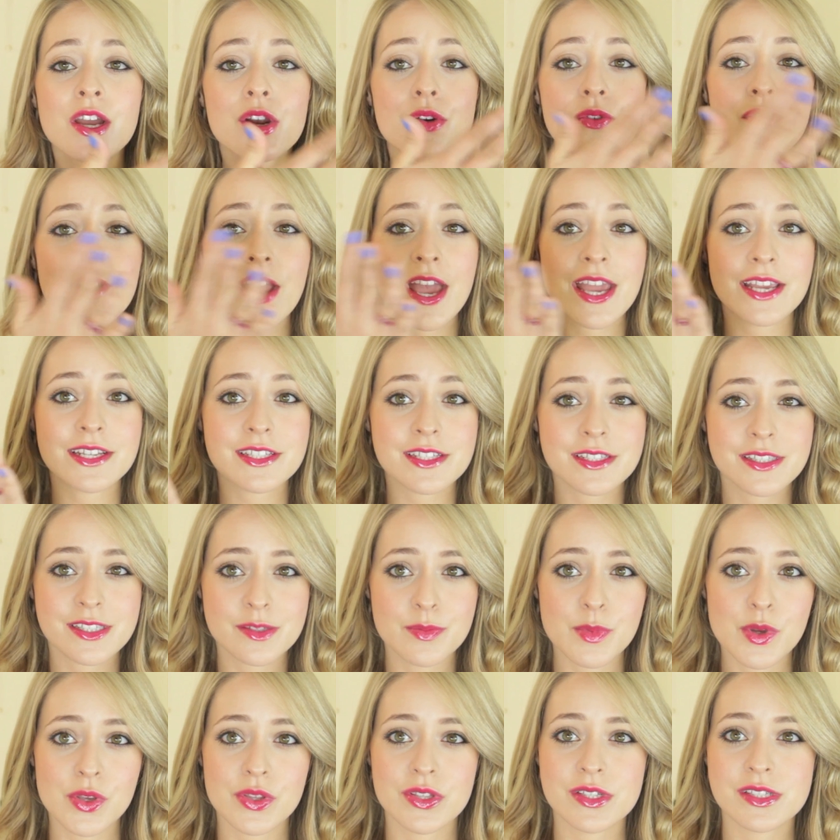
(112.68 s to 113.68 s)
create a
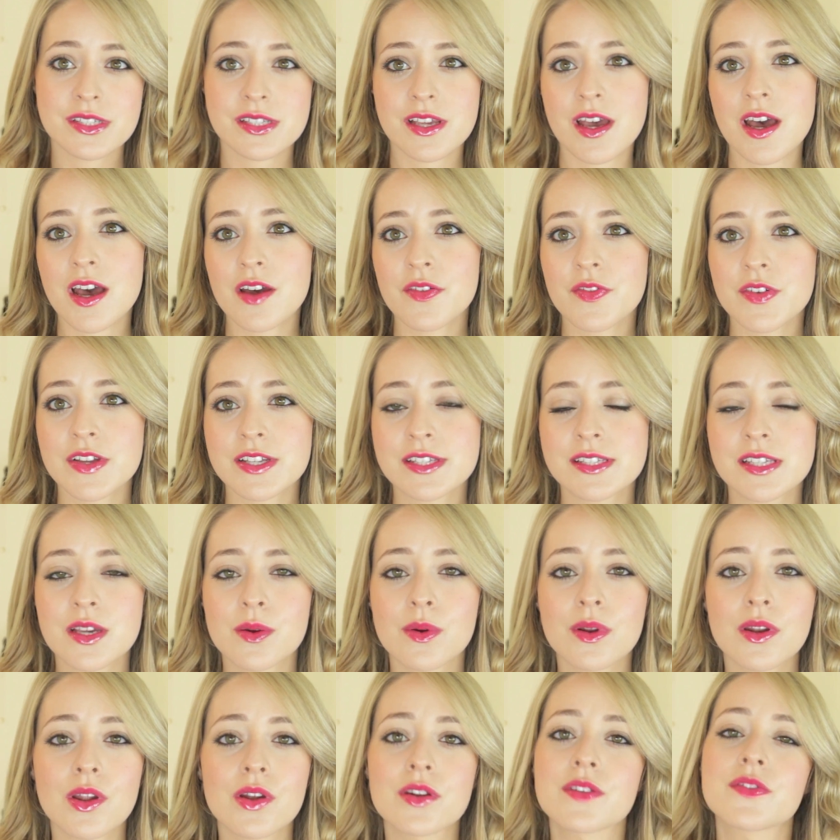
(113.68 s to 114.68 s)
smoother surface.
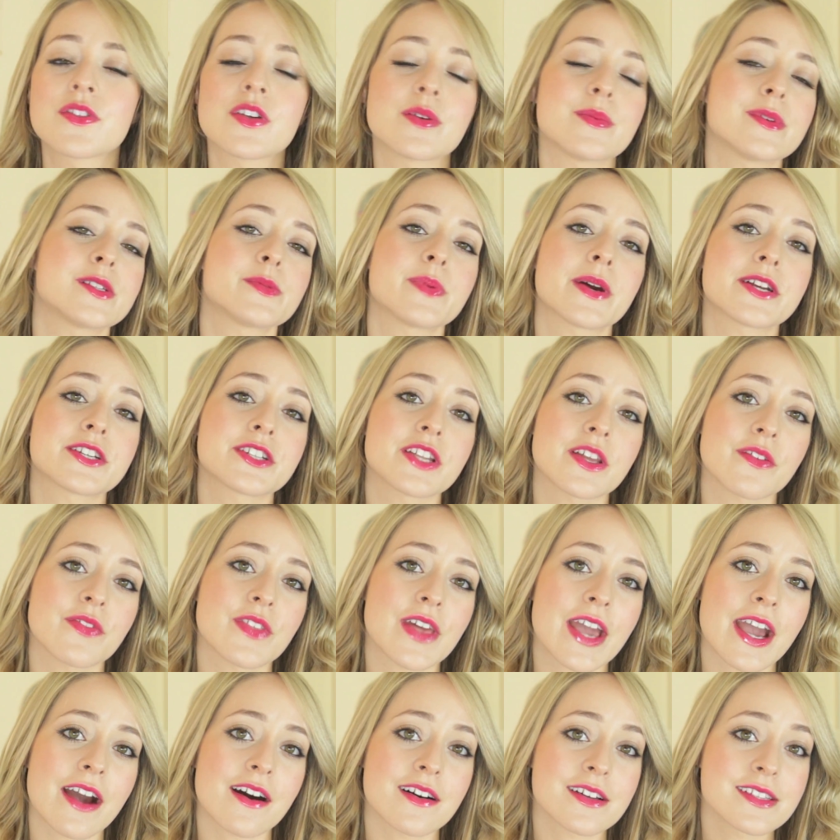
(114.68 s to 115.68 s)
So a lot of them, especially if
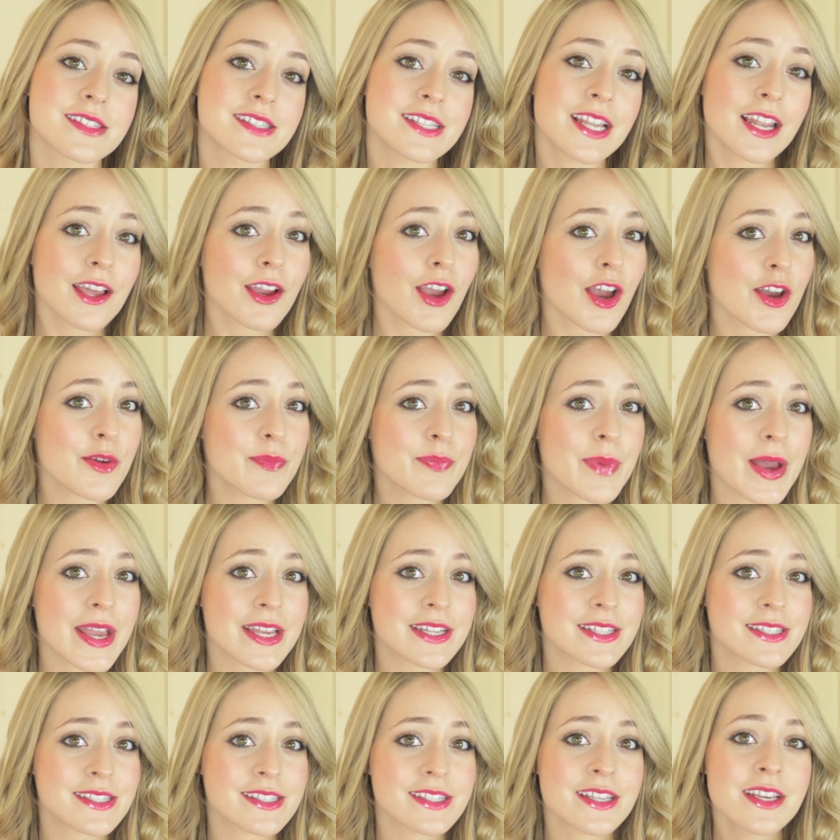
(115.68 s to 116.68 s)
they are silicone
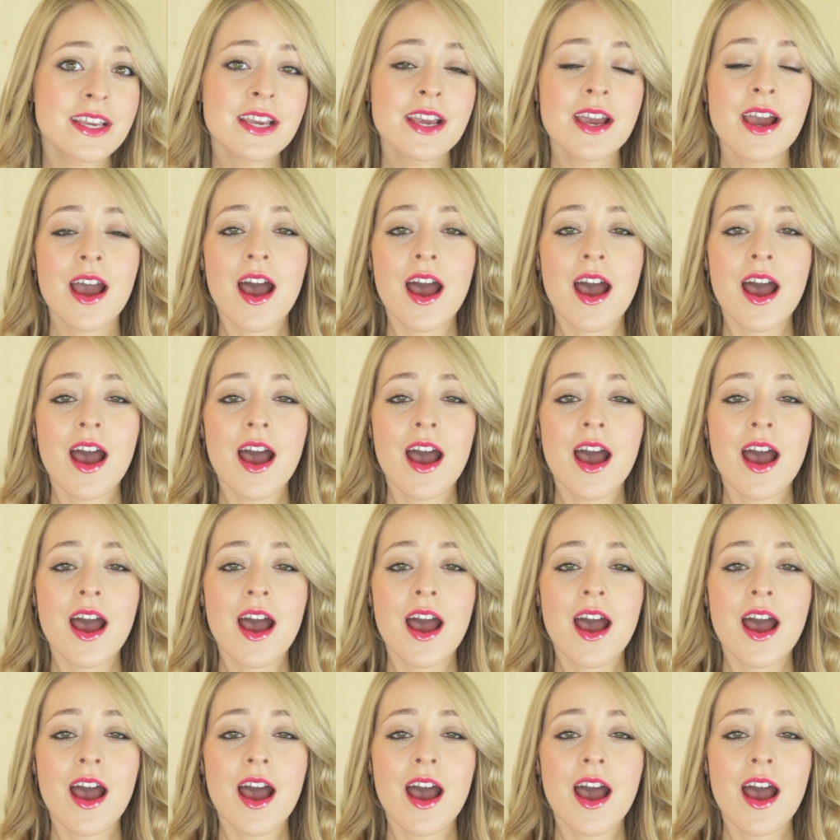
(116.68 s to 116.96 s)
based,